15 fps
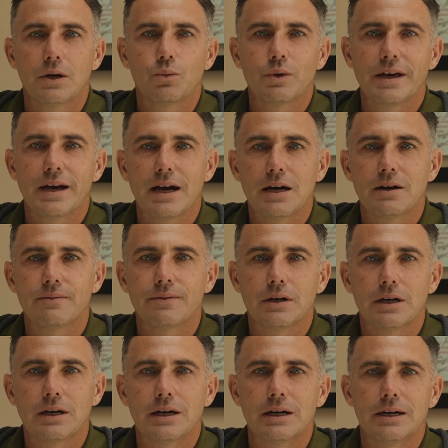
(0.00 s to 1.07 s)
We have
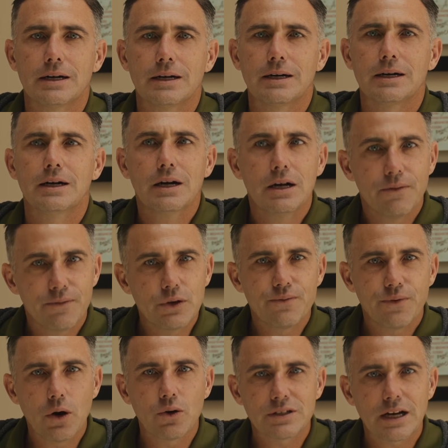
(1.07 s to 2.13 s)
a few
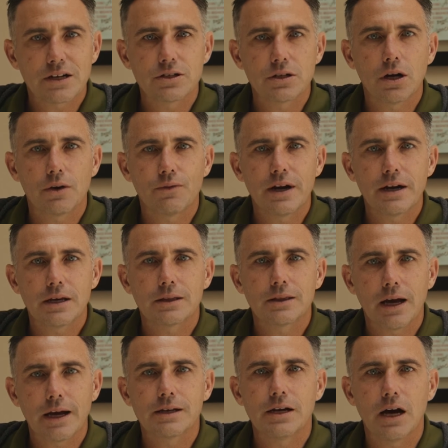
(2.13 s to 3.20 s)
folks actually already
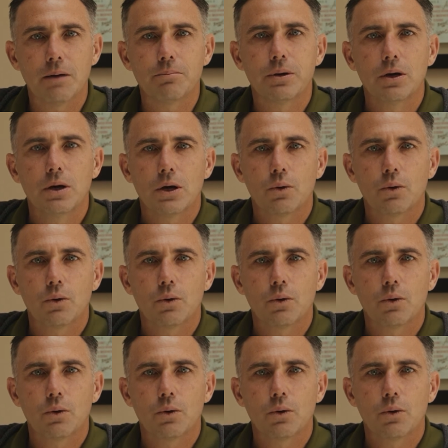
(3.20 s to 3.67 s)
lined up.